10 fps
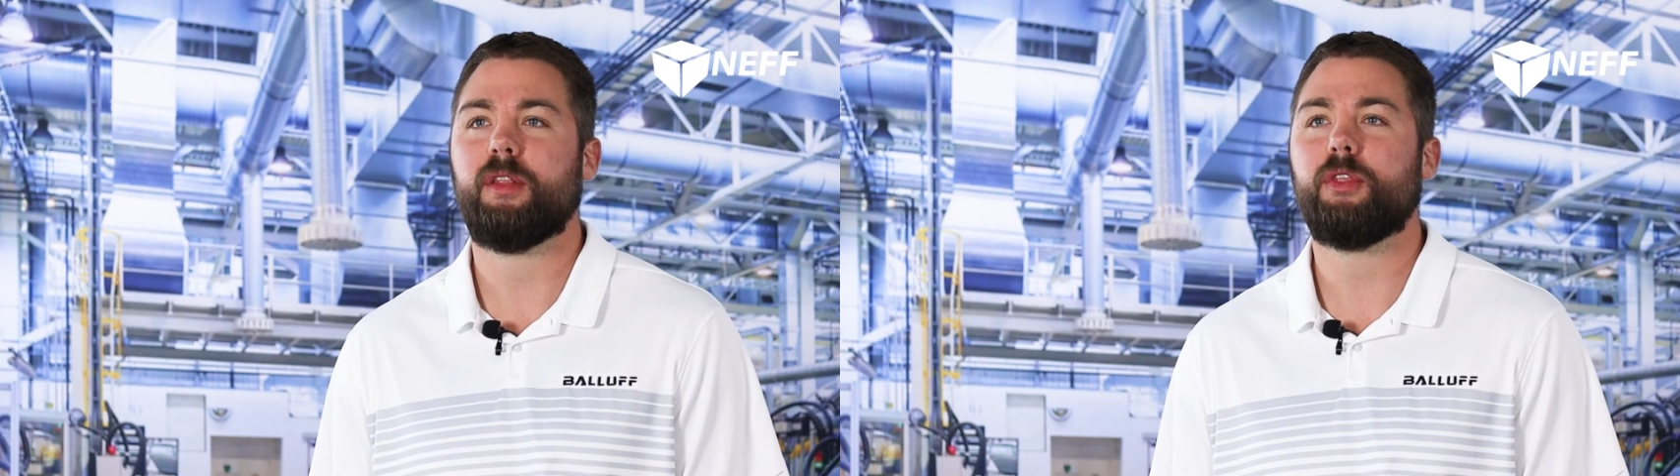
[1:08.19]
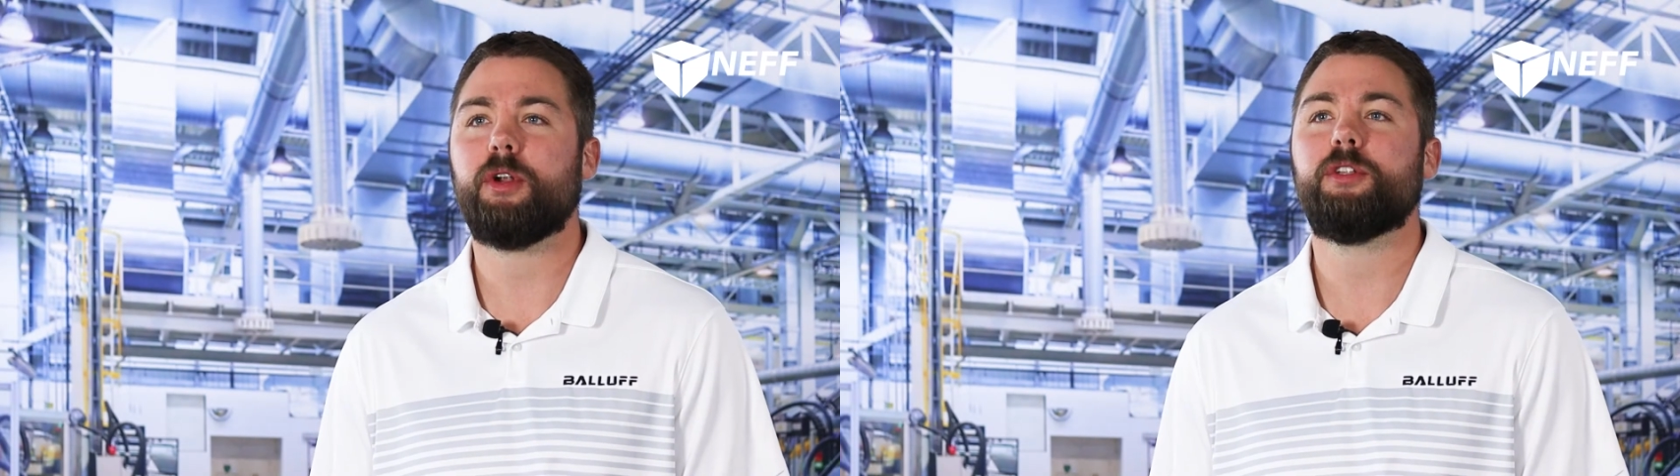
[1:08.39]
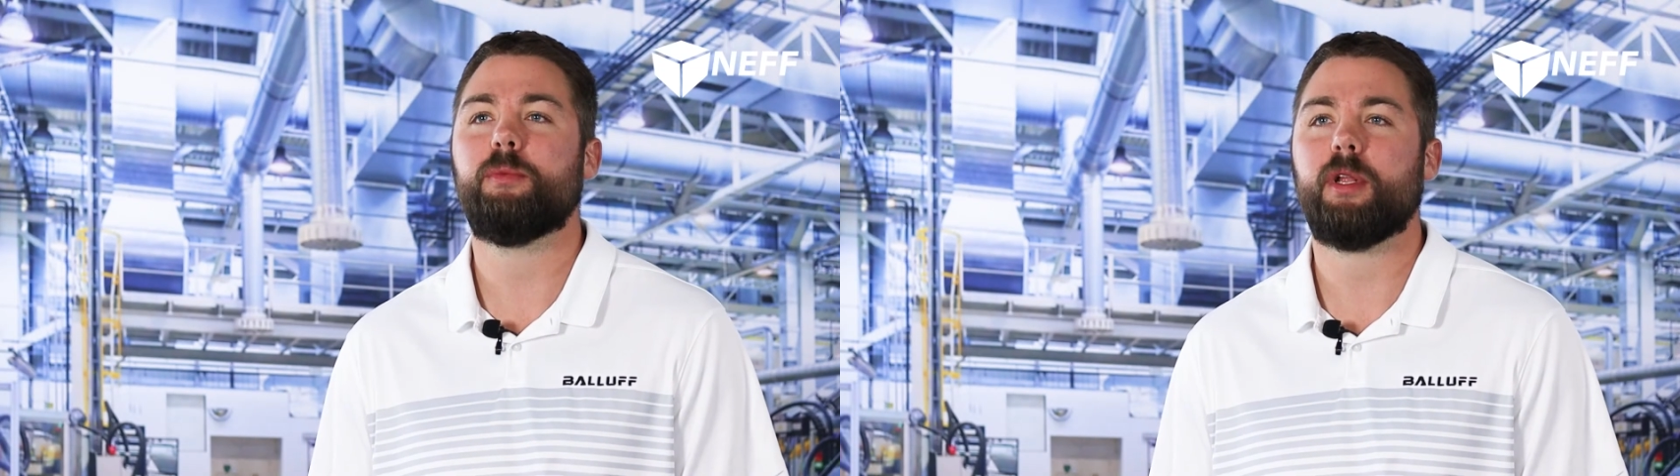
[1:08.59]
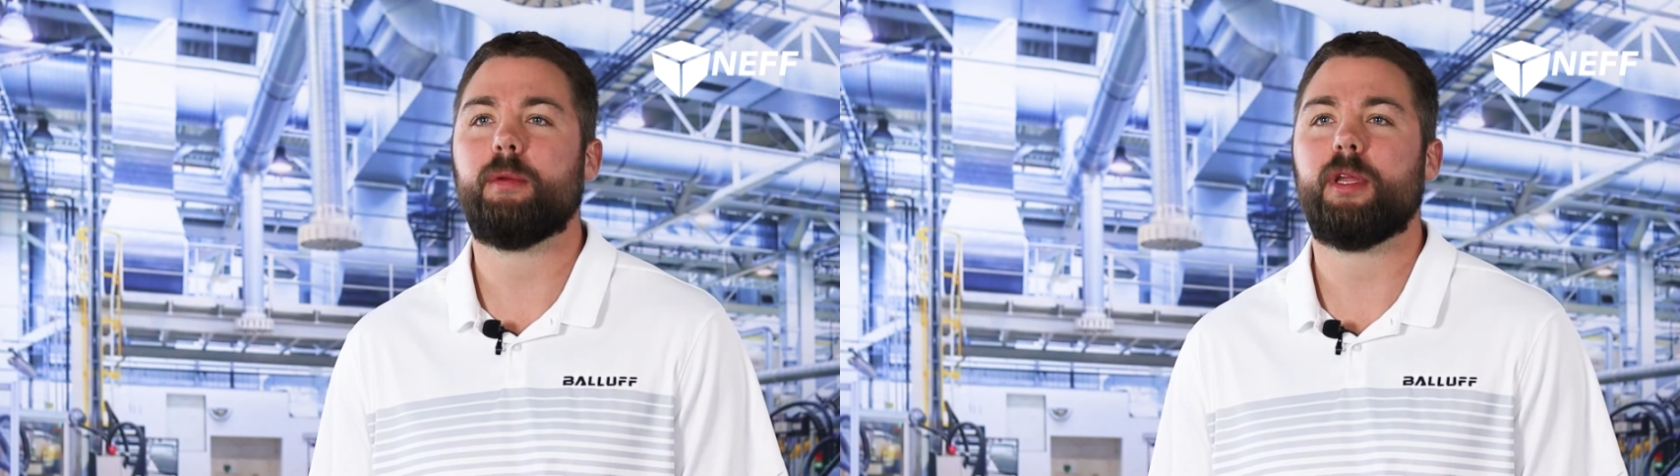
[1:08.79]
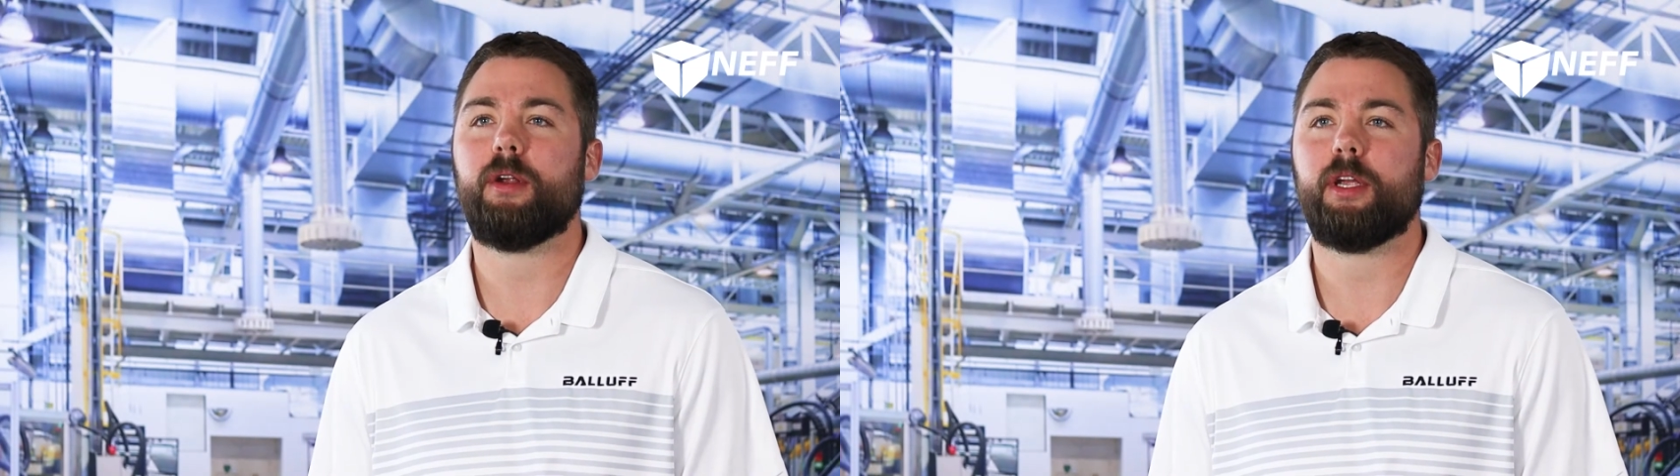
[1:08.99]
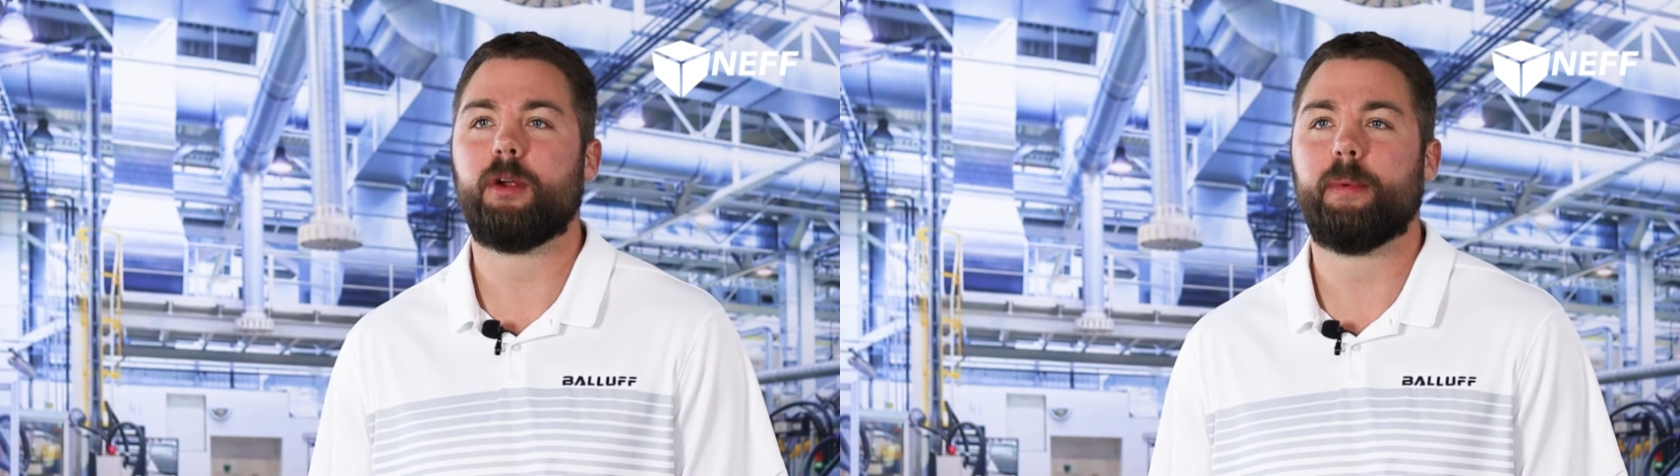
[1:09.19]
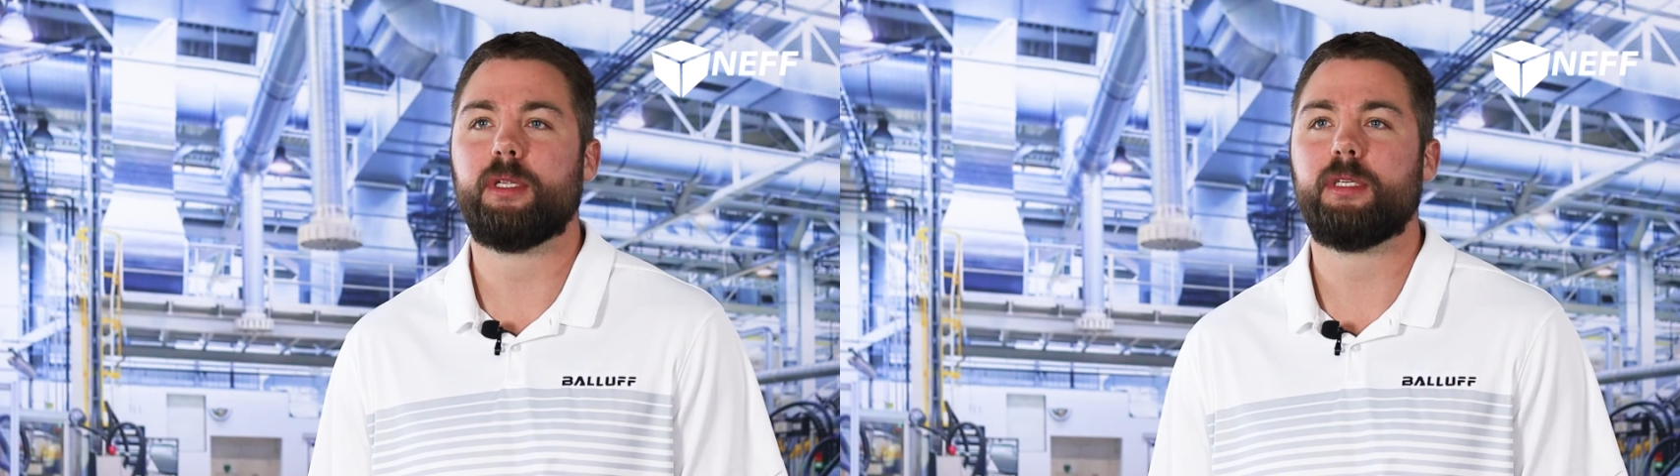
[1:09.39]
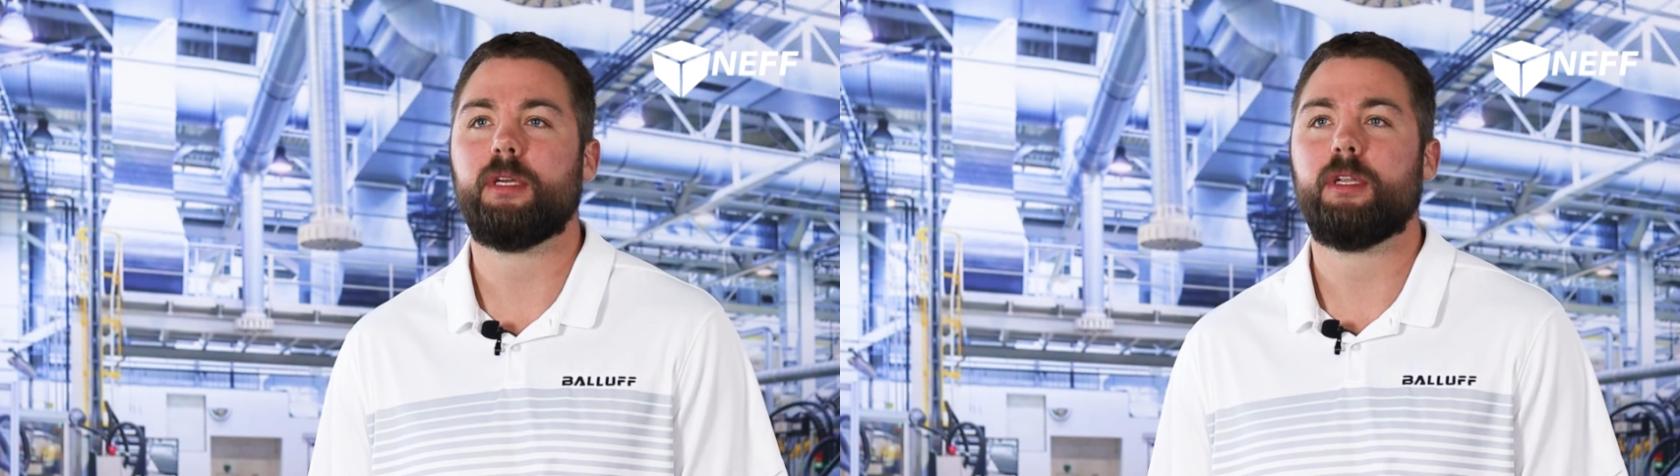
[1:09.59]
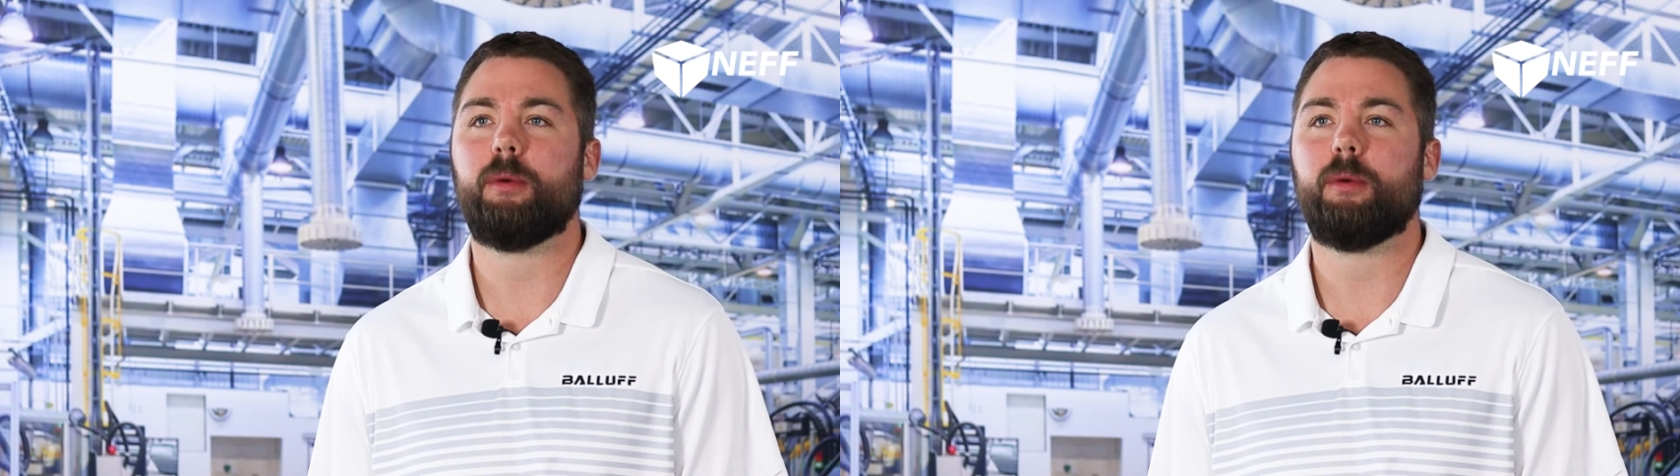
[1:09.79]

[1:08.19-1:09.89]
in 32 millimeter increments.